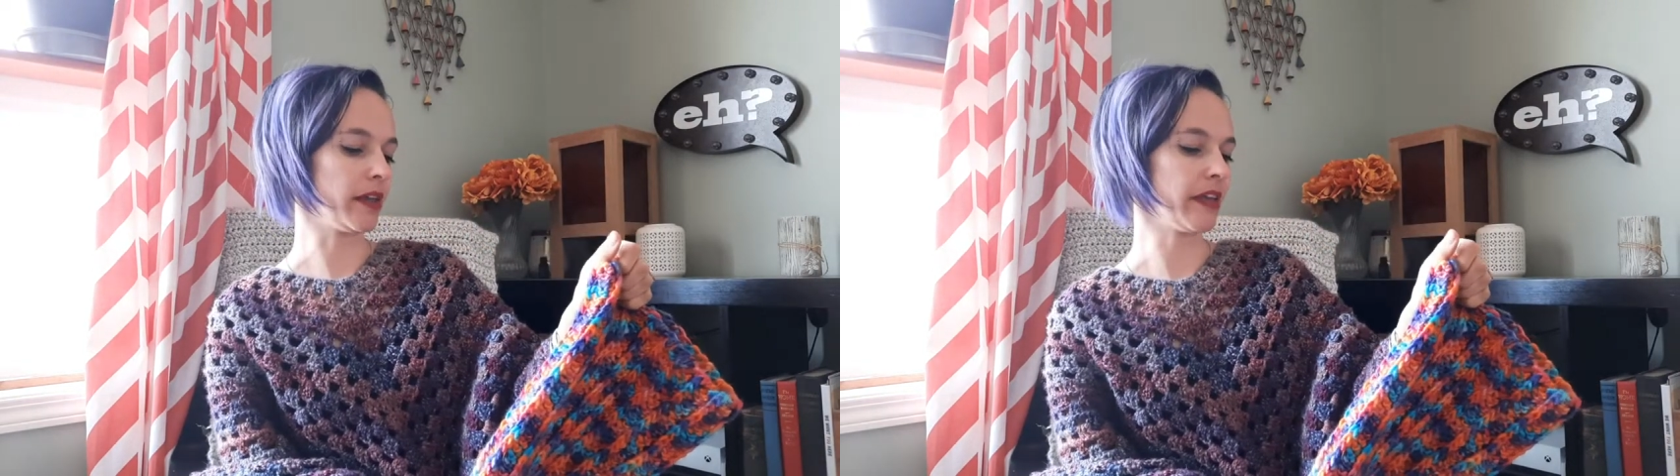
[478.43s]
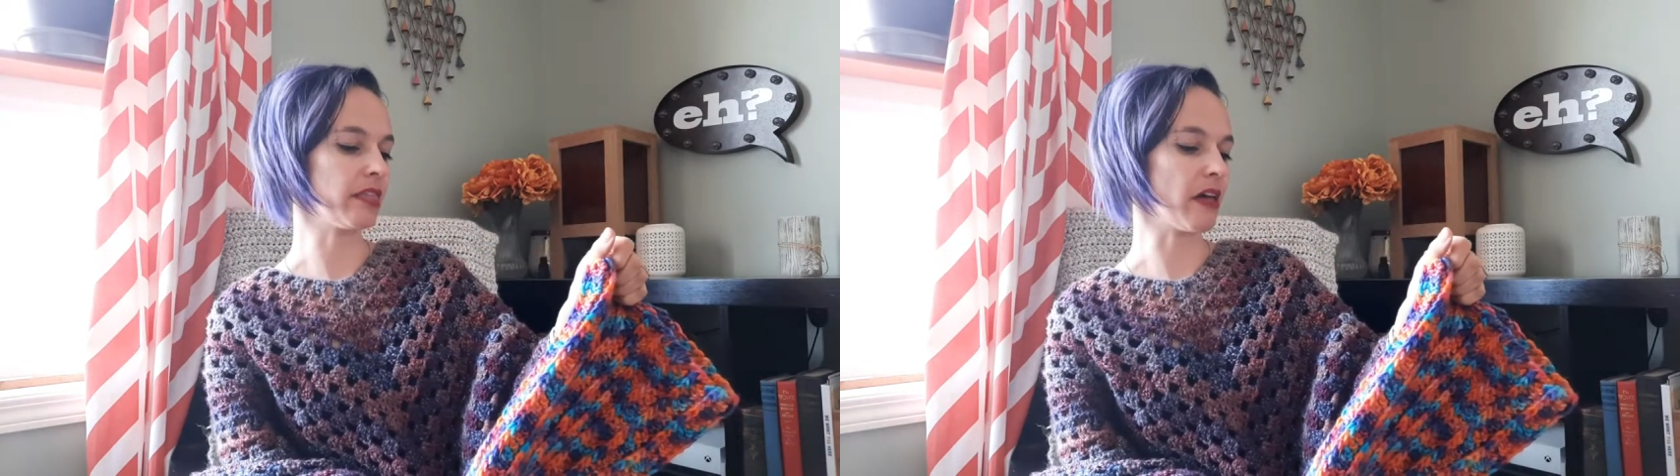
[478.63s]

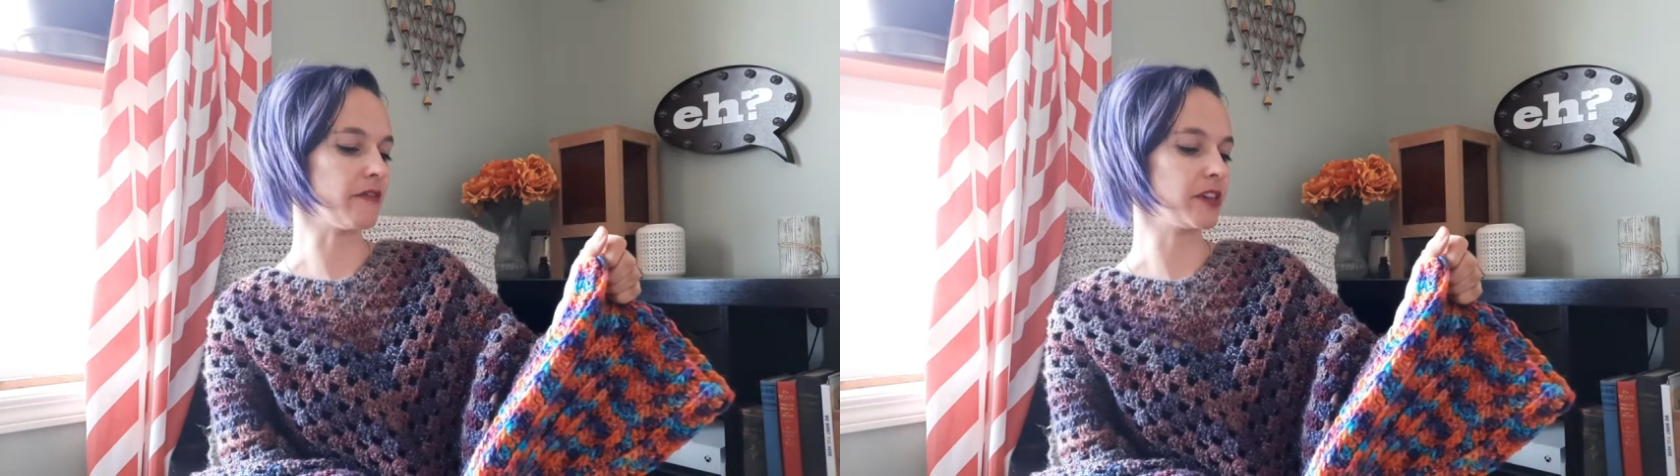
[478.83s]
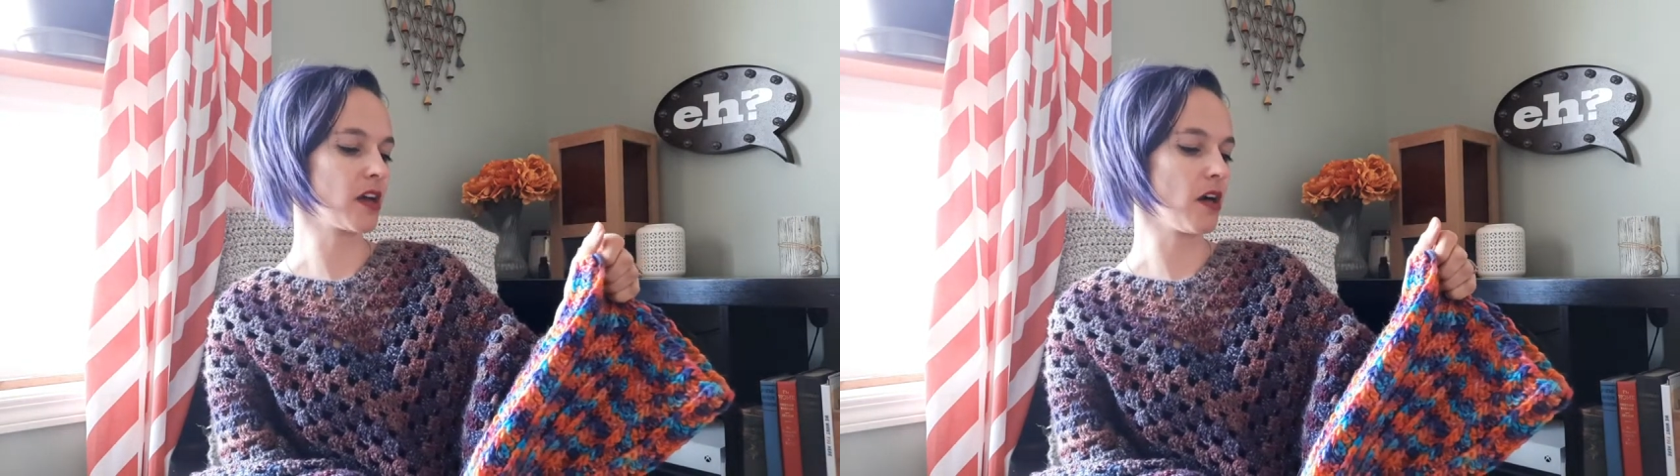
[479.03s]
I love
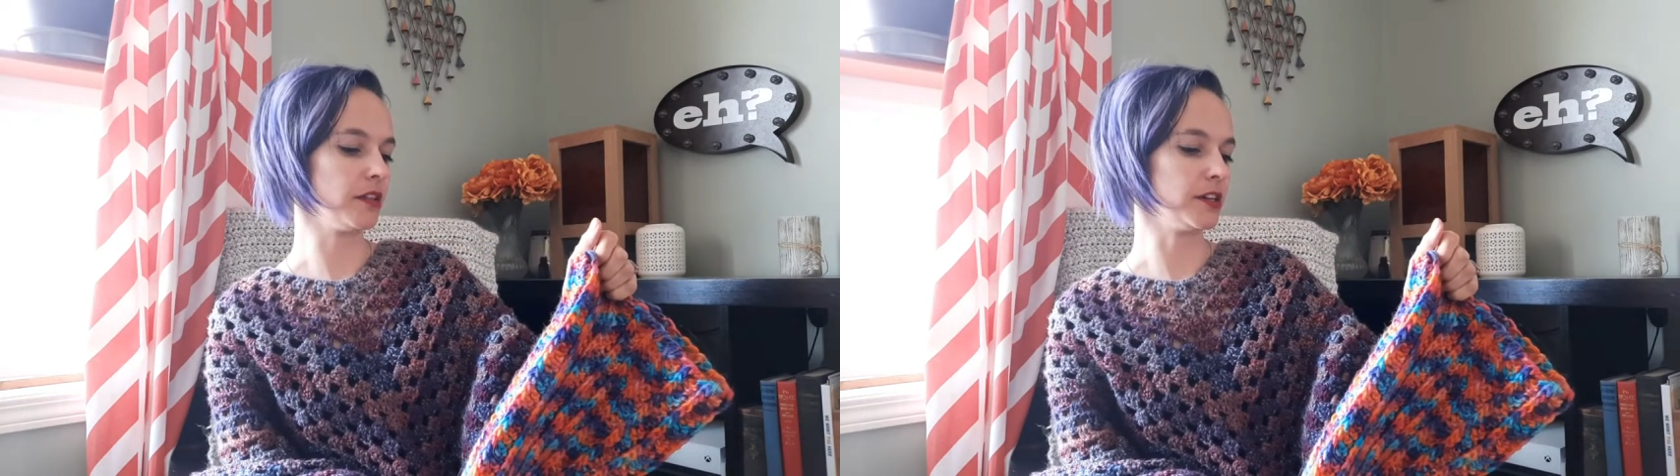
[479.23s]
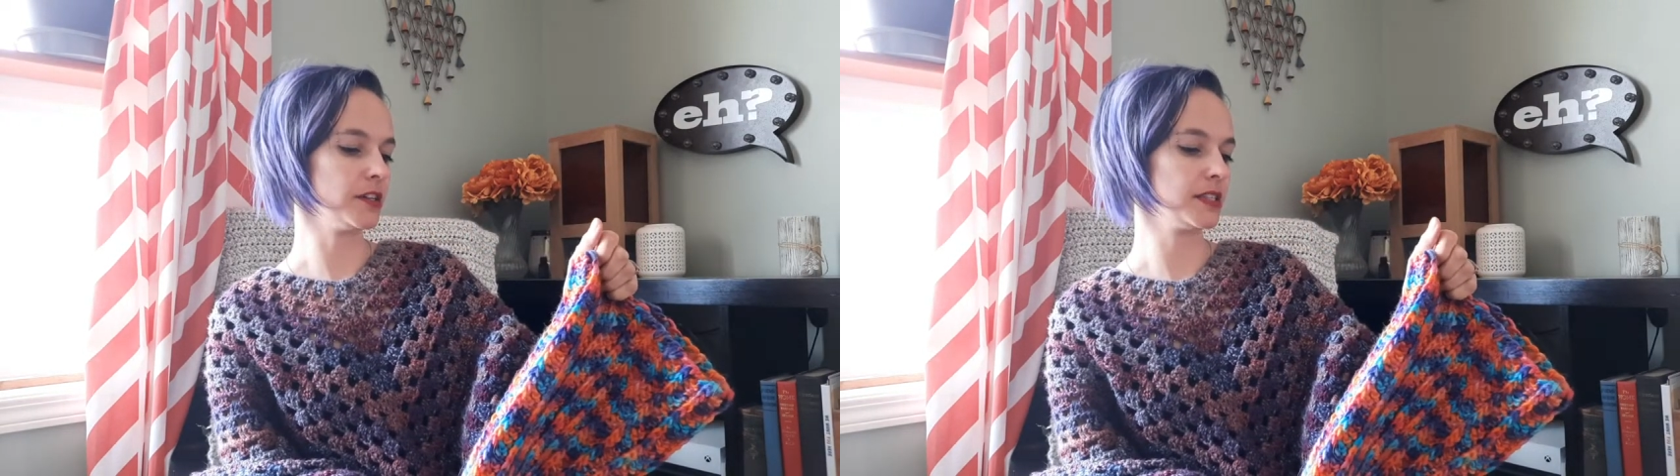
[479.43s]
the
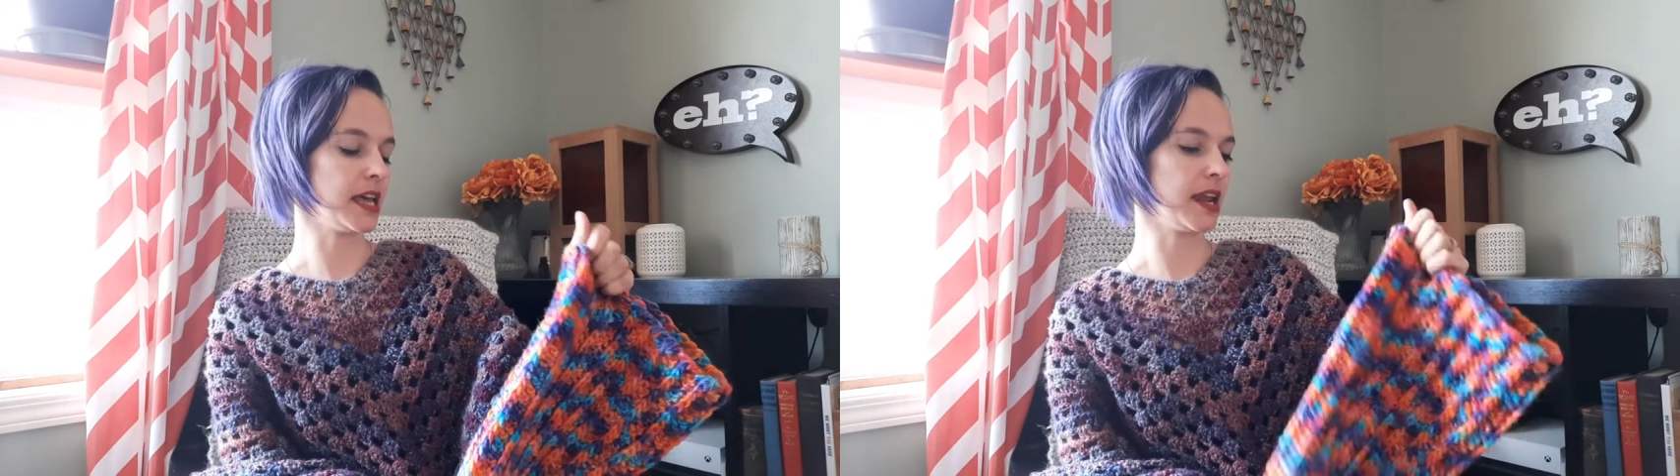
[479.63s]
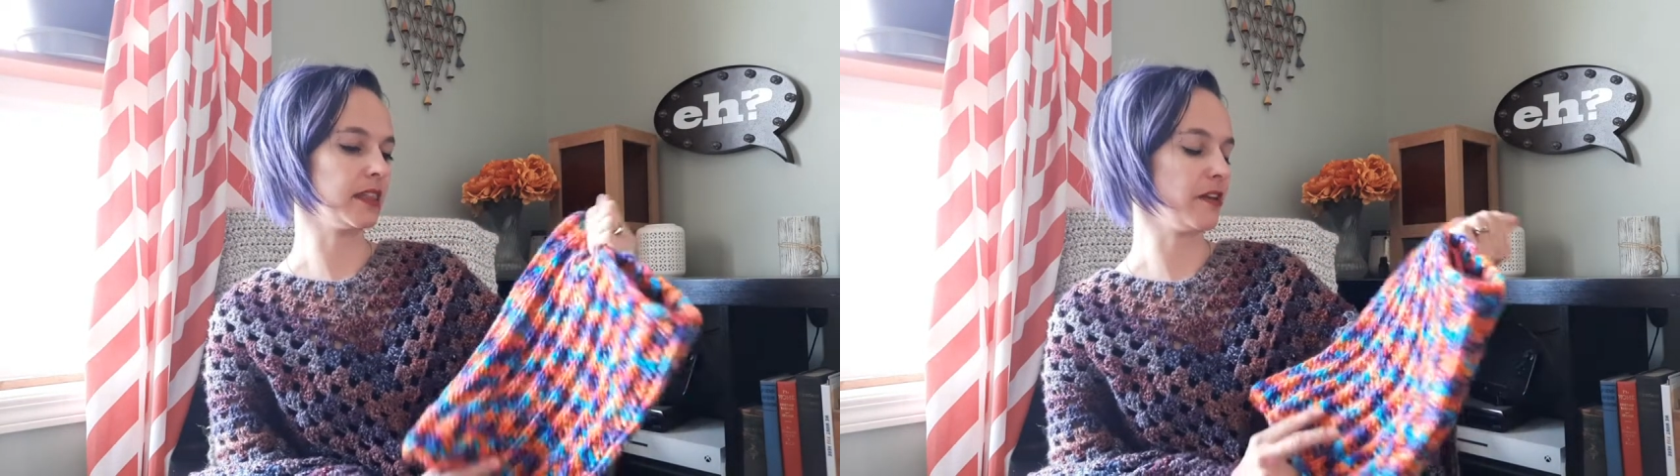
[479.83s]
colors
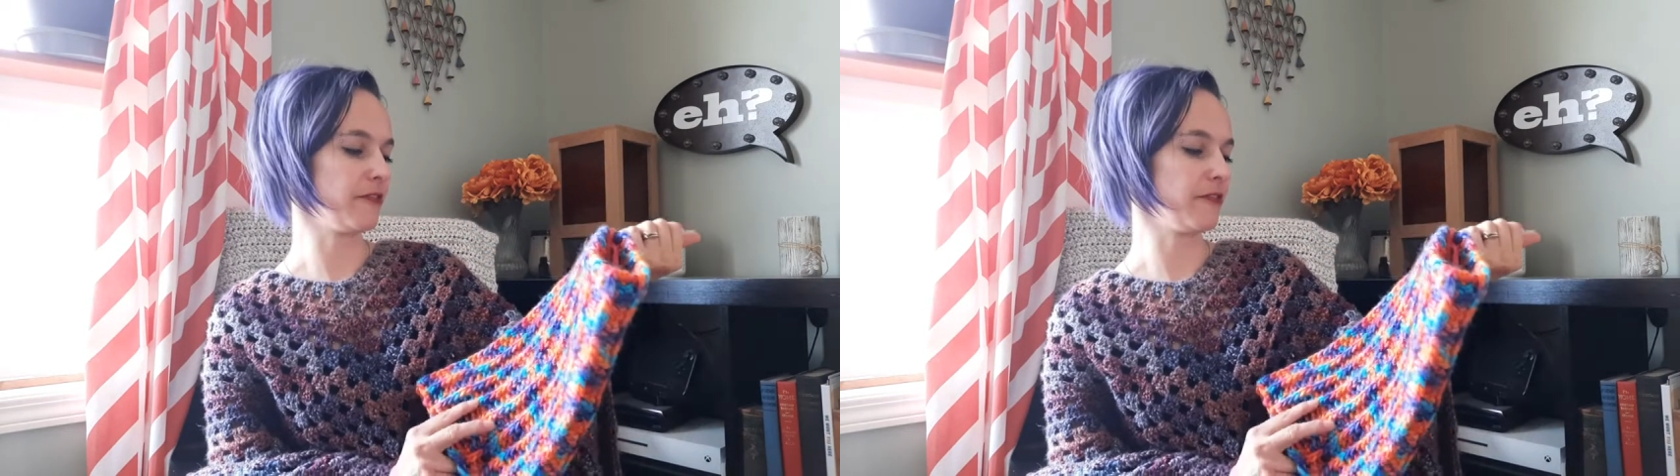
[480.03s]
and I